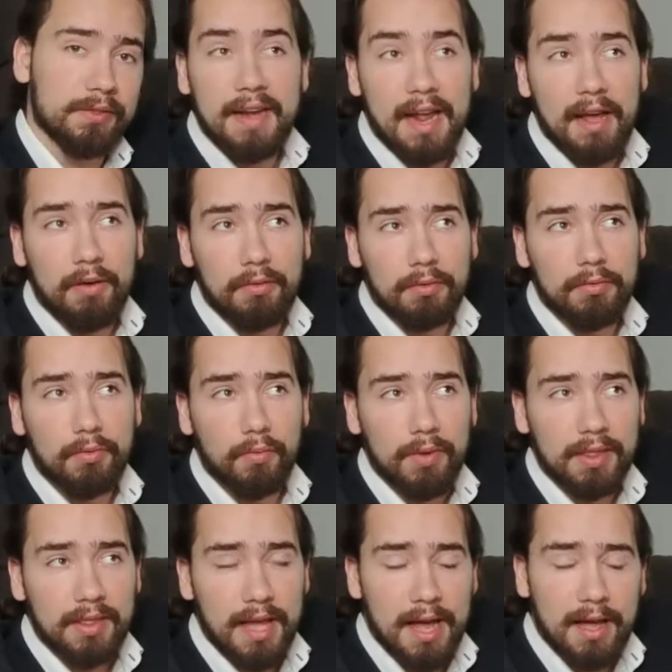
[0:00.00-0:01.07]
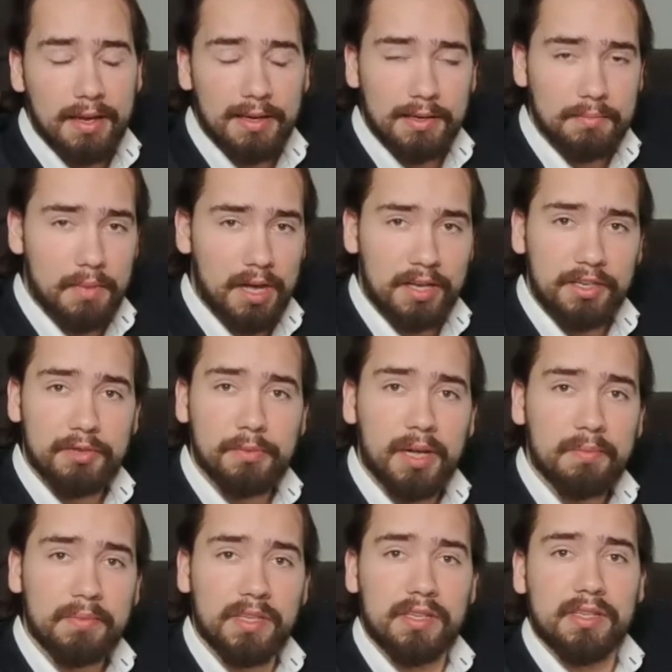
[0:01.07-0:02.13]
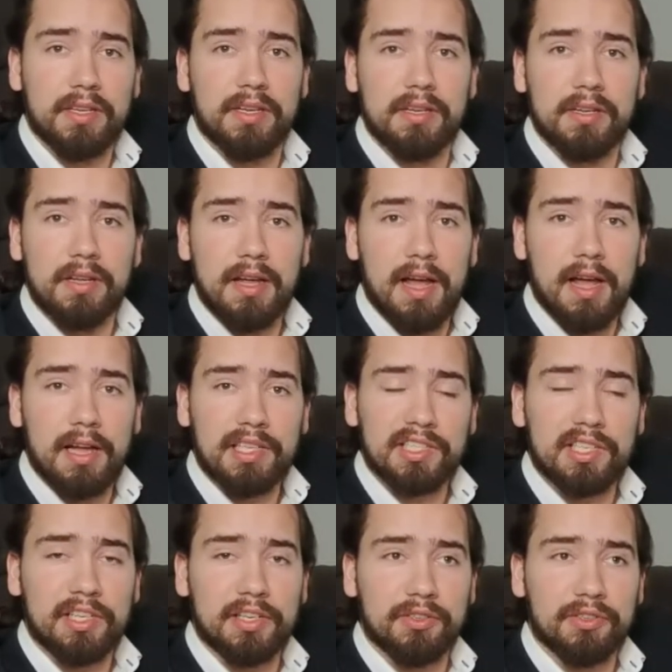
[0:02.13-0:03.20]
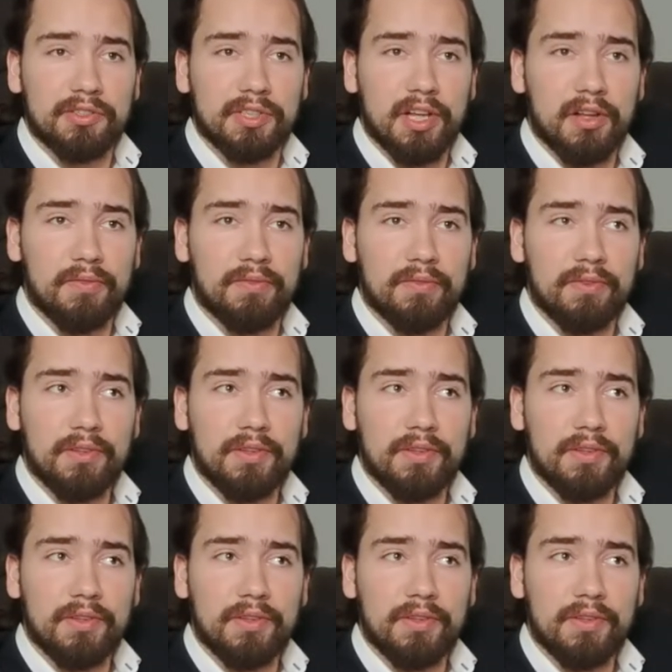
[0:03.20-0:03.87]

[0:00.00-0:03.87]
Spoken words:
Now, with that in mind, you might be asking yourself,